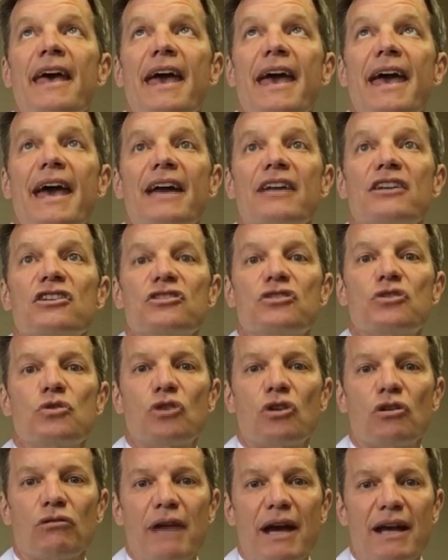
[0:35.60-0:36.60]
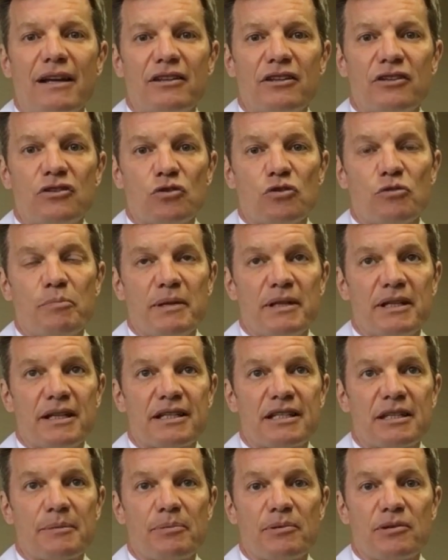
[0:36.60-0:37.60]
And to correct the
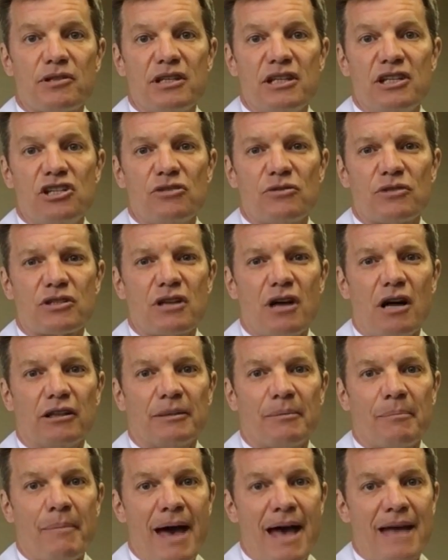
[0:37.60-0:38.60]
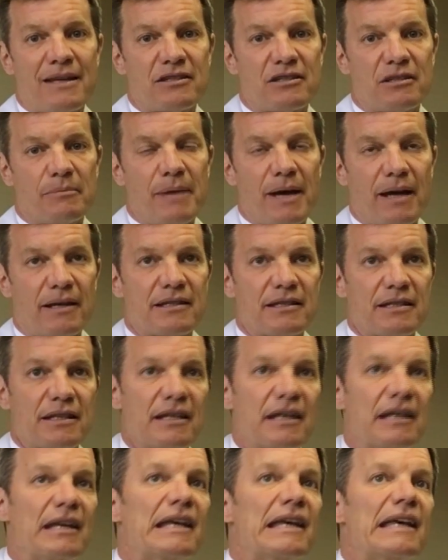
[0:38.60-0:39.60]
droopiness, the procedure is called a
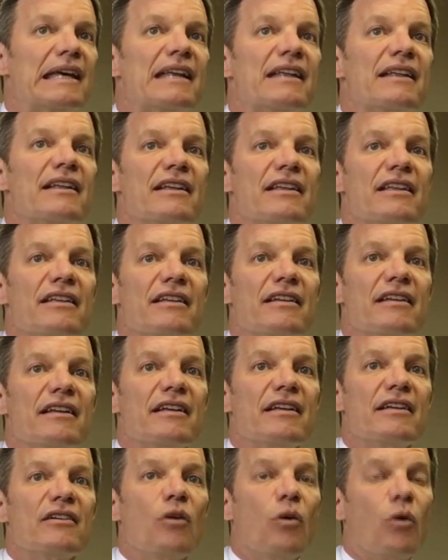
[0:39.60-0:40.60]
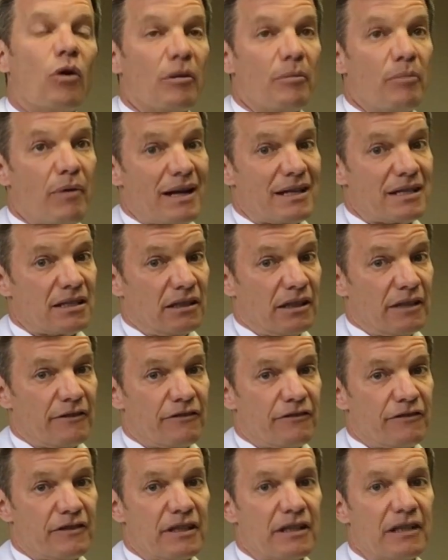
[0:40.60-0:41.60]
mastopexy or a breast
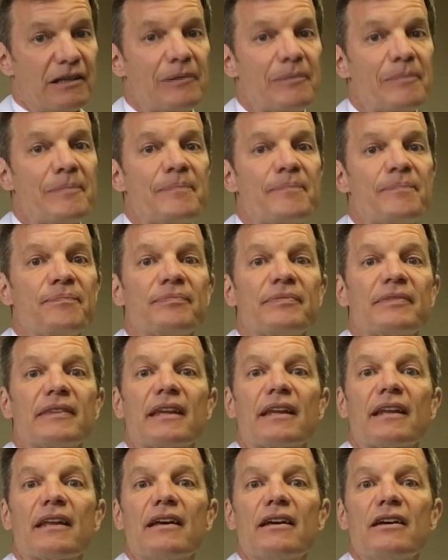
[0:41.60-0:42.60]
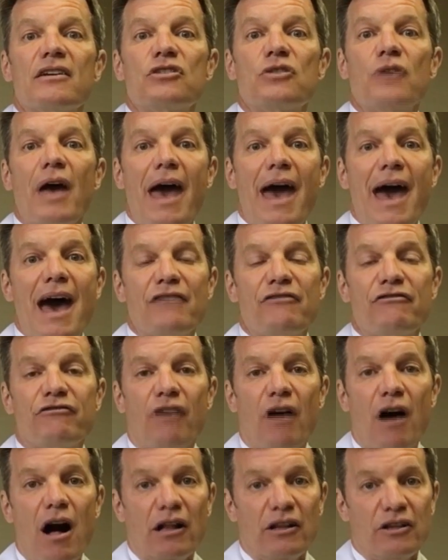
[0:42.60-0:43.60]
lift. To add
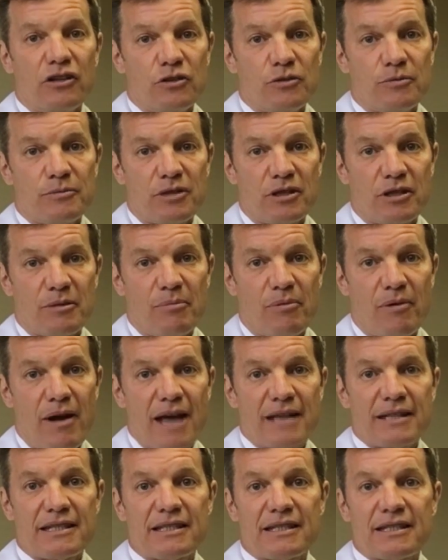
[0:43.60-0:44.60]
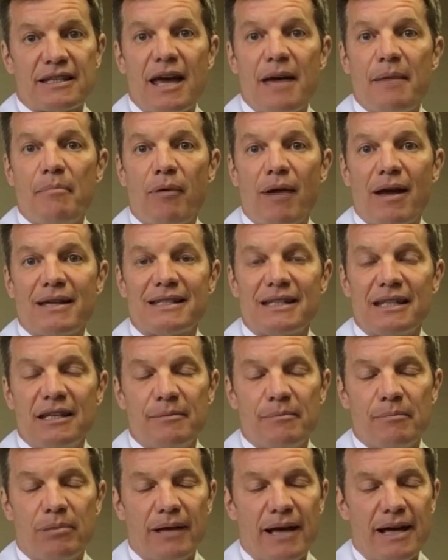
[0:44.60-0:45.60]
volume to the breasts, a breast
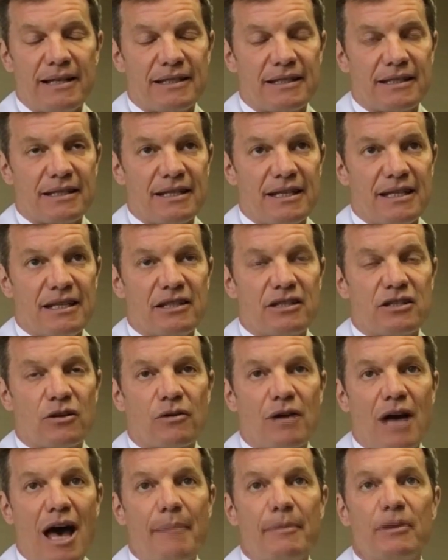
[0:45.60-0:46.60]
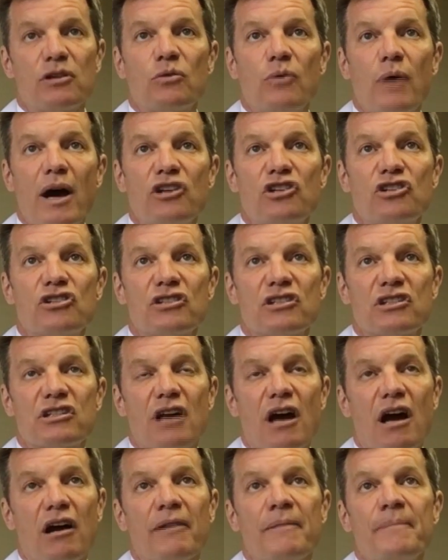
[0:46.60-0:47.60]
implant is needed. So common
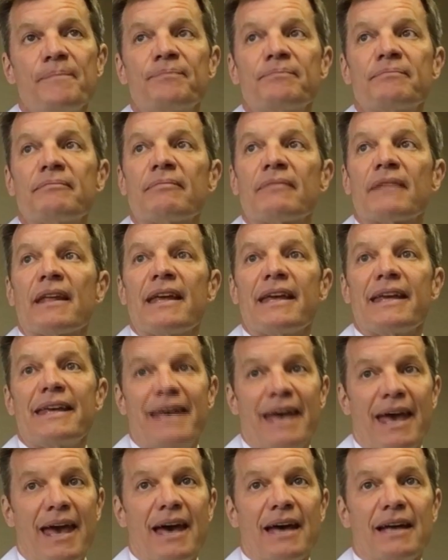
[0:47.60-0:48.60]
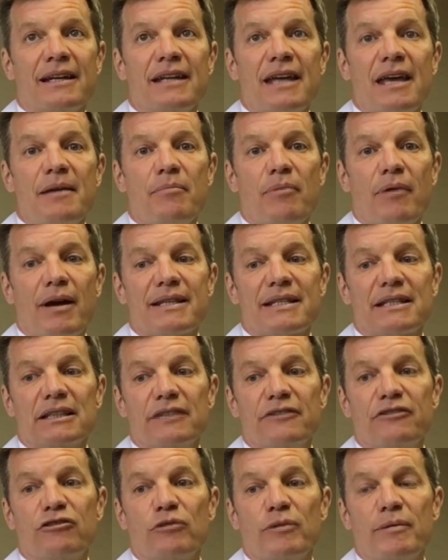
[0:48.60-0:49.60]
questions are, can a breast
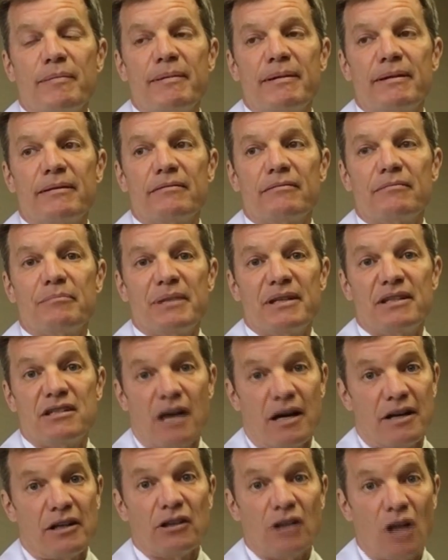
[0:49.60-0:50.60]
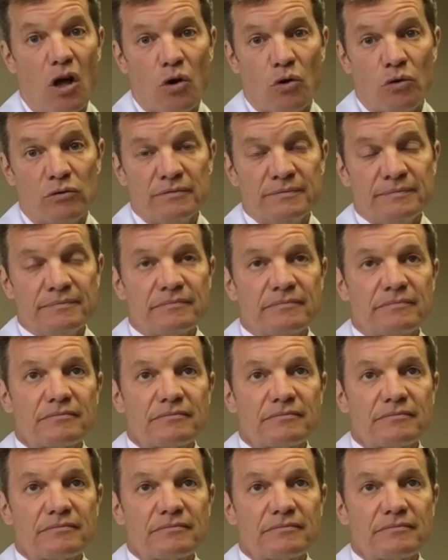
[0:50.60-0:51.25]
lift be done alone?